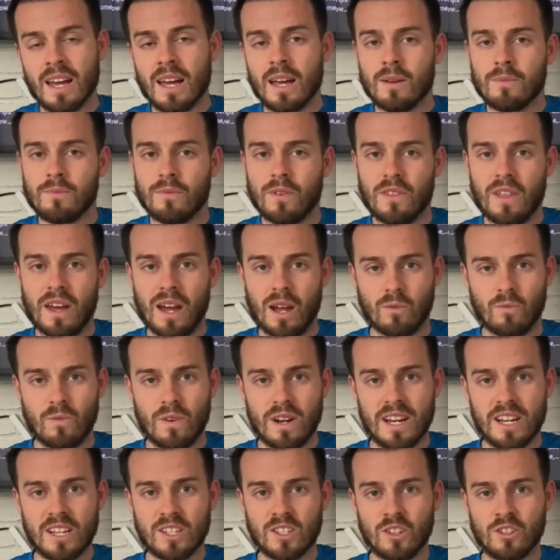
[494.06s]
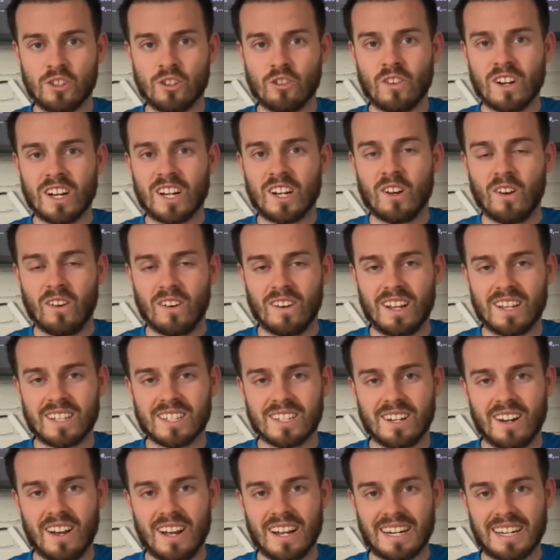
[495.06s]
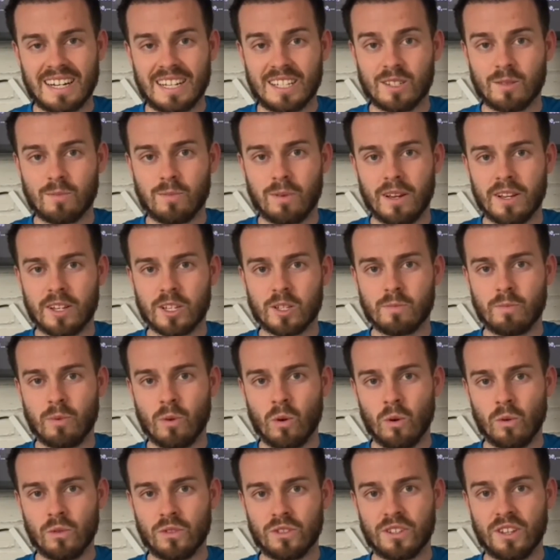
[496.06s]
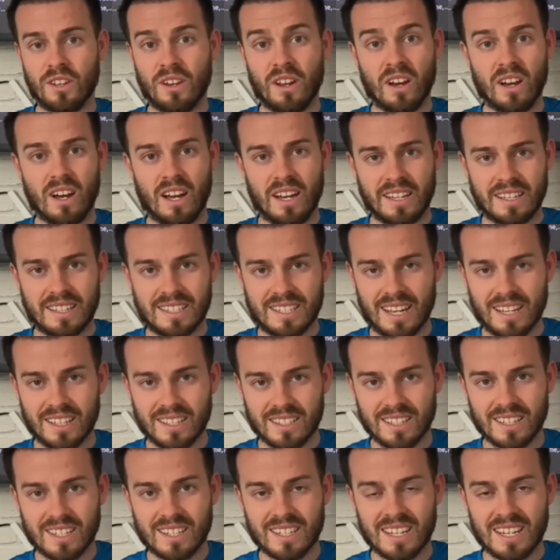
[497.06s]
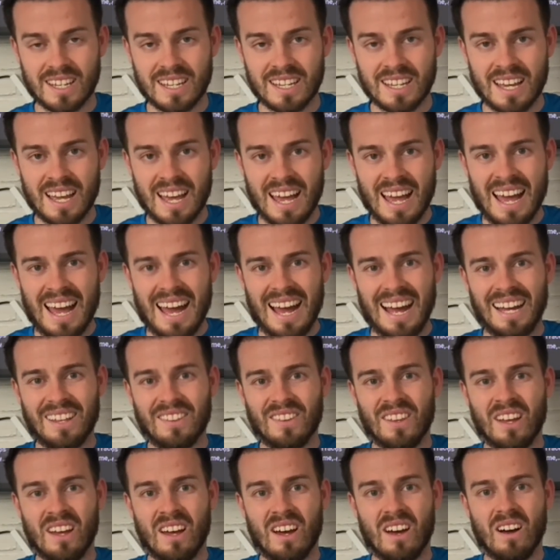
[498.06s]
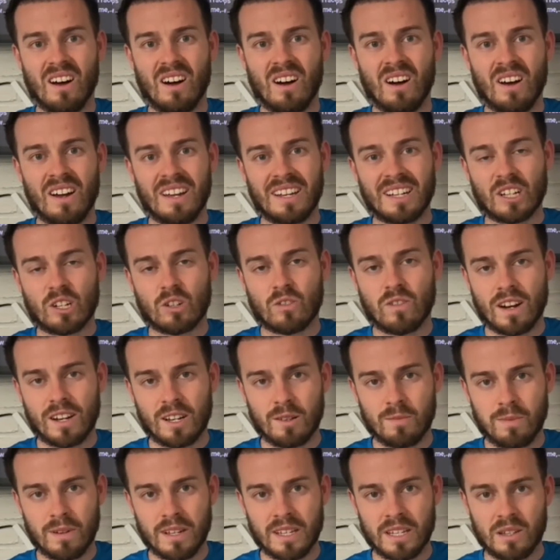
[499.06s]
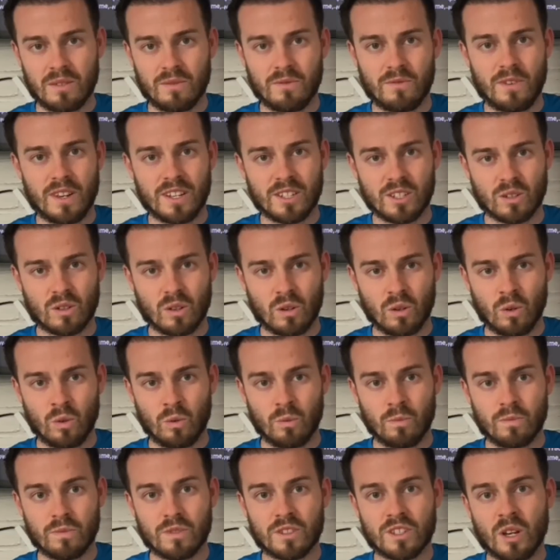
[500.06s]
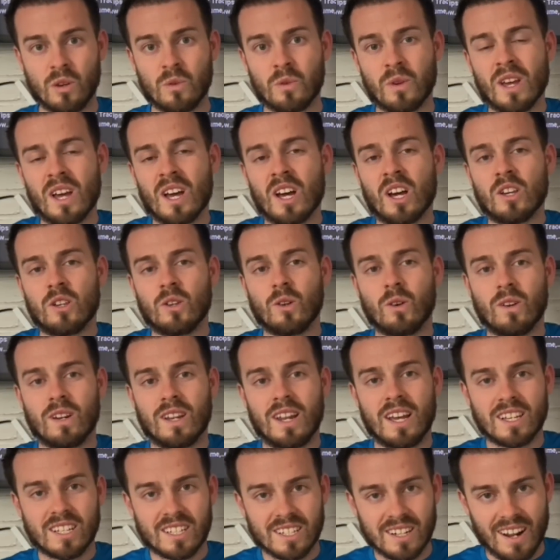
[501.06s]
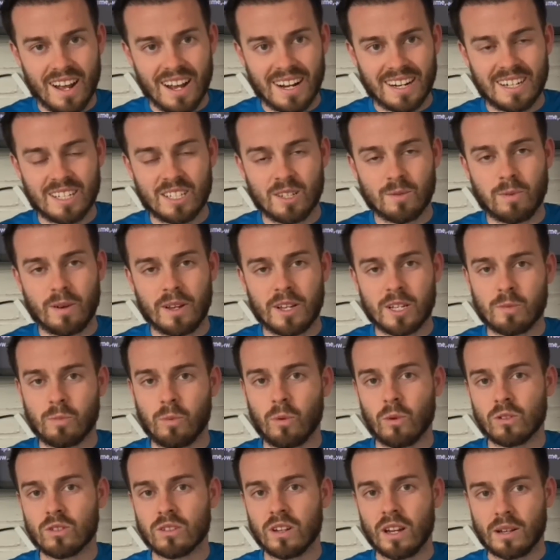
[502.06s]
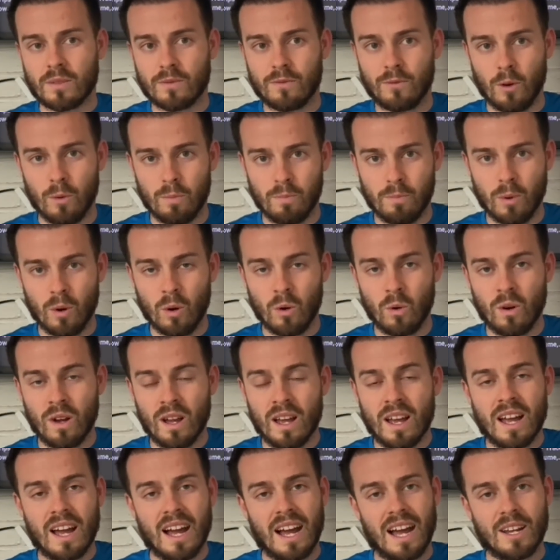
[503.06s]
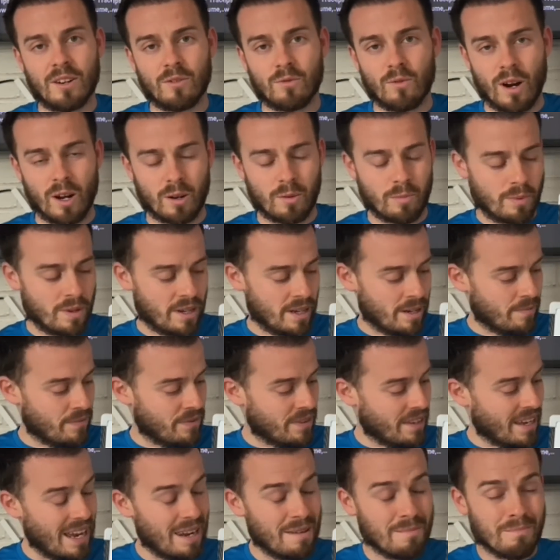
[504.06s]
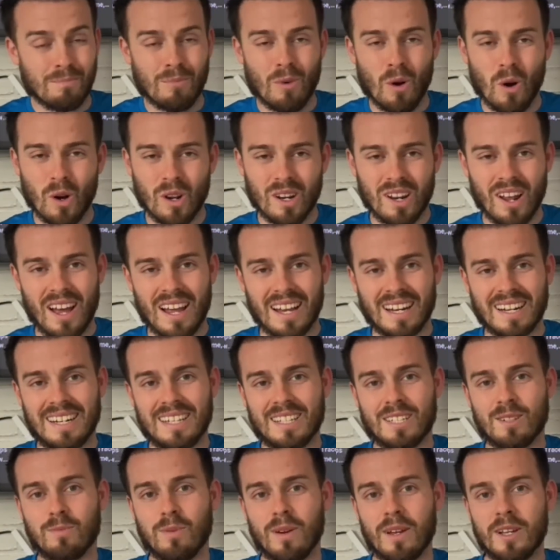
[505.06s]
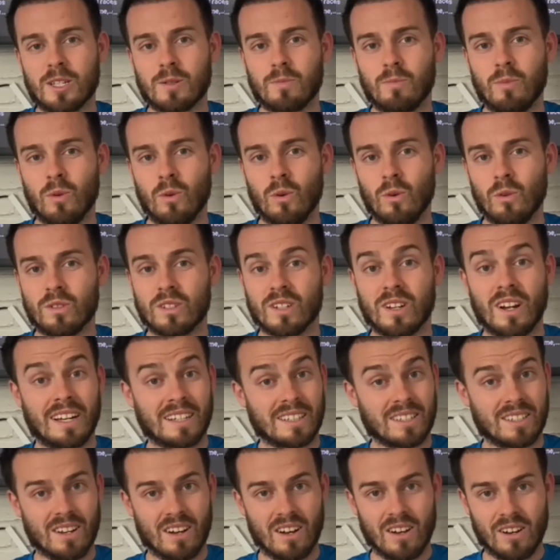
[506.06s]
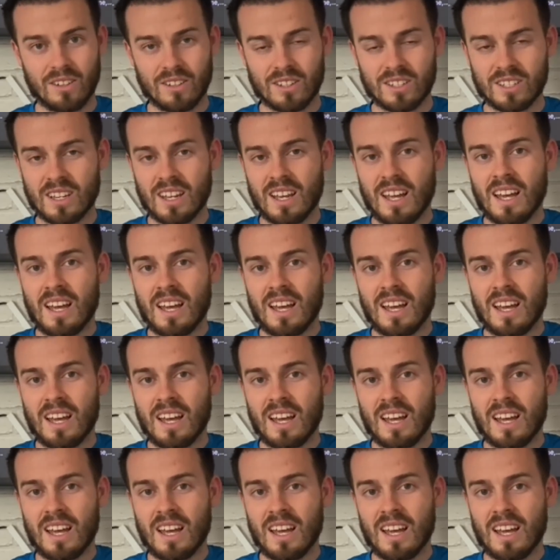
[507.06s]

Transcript: For that reason, you're a lot less likely to play sports that are high intensity and that are incredibly physical. So you're less likely to play sports like football and rugby, and more likely to play sports like darts